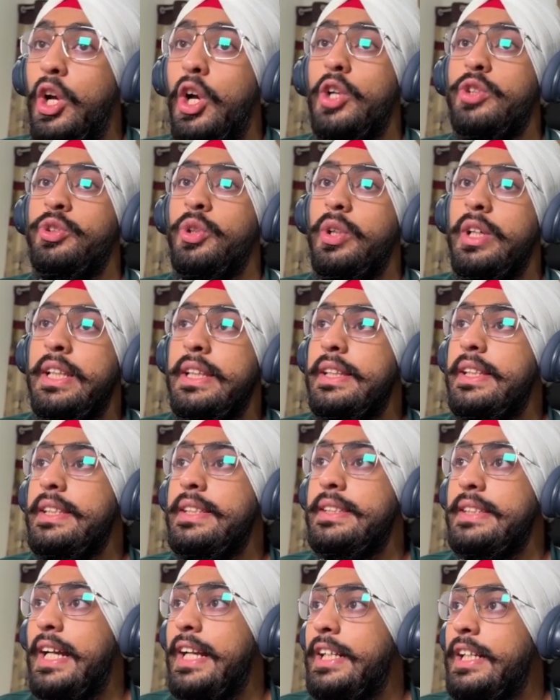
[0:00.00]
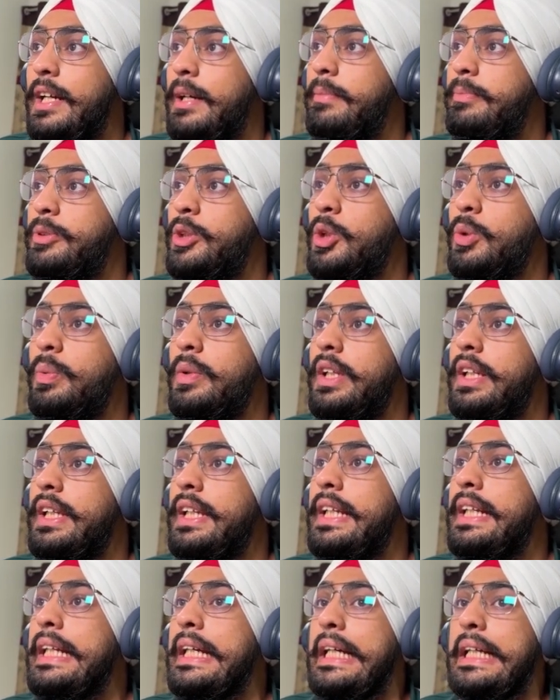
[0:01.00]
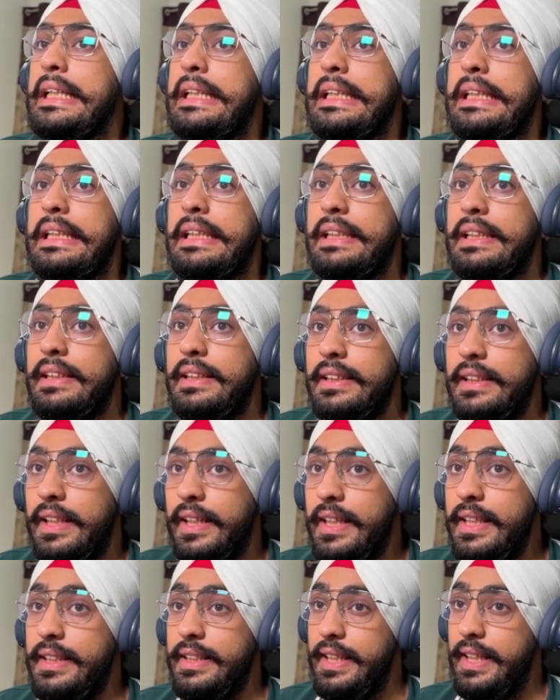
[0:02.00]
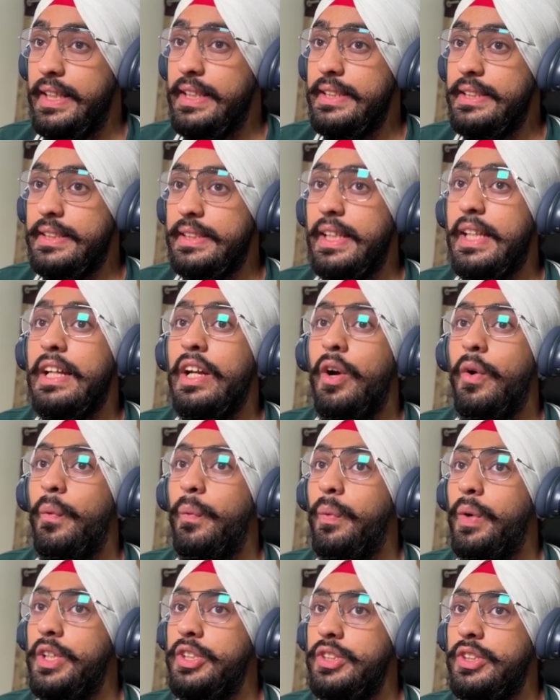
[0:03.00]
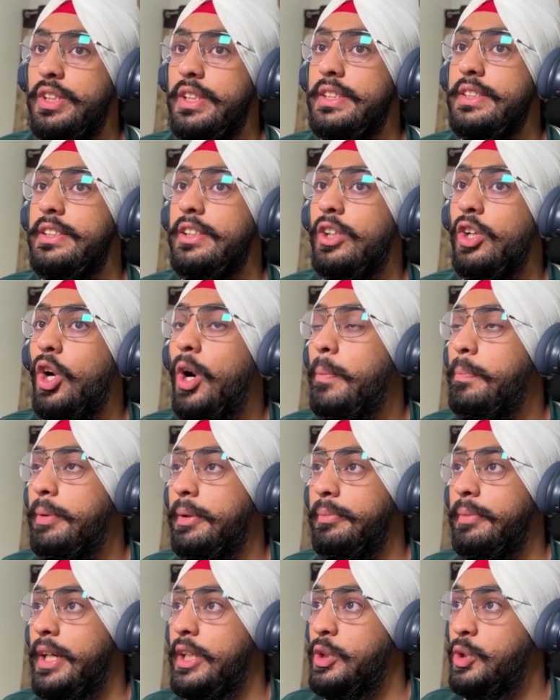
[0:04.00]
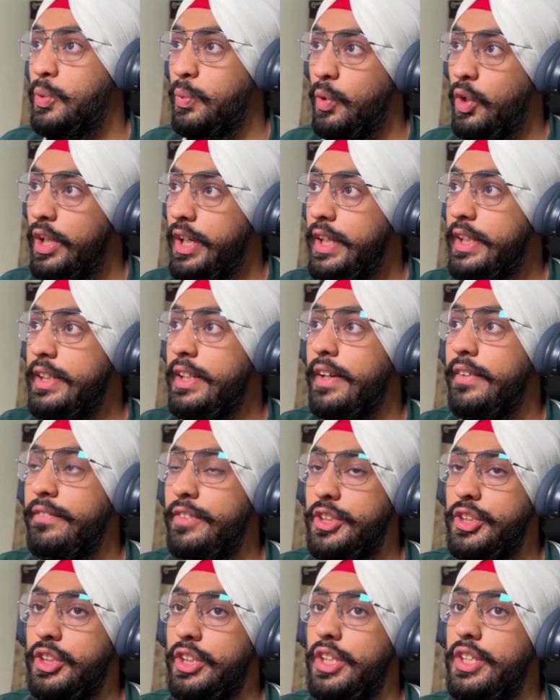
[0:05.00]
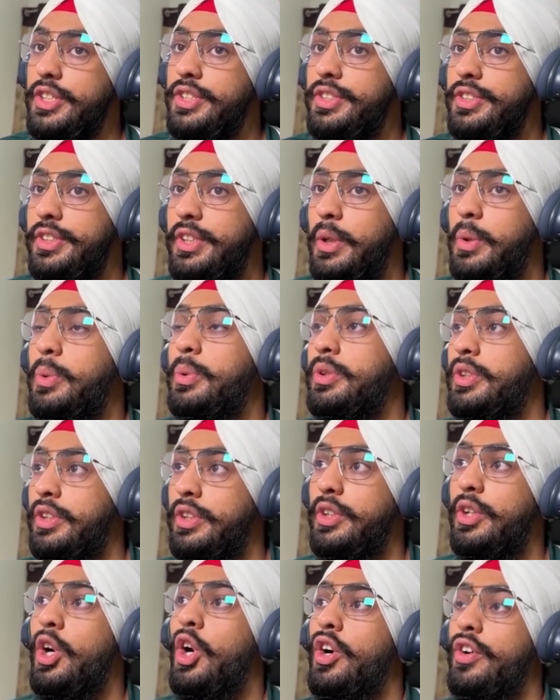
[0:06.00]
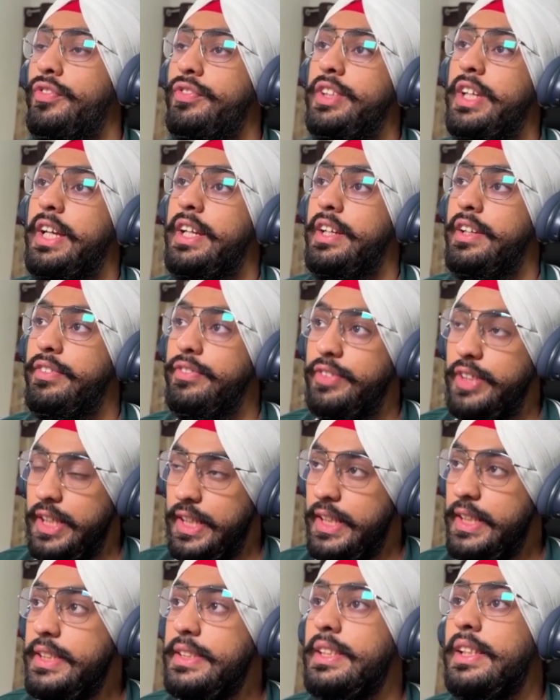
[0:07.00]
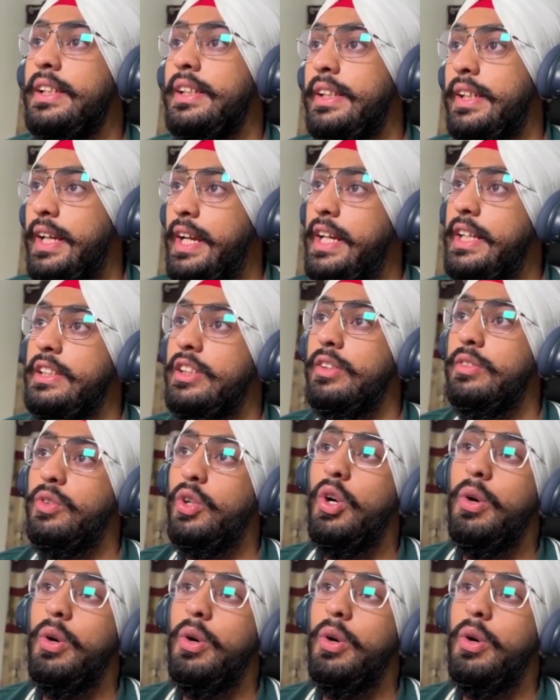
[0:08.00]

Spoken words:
So in this setup, you will need 3 things. First is the compromised wallet, which is the owner of the NFTs, right? The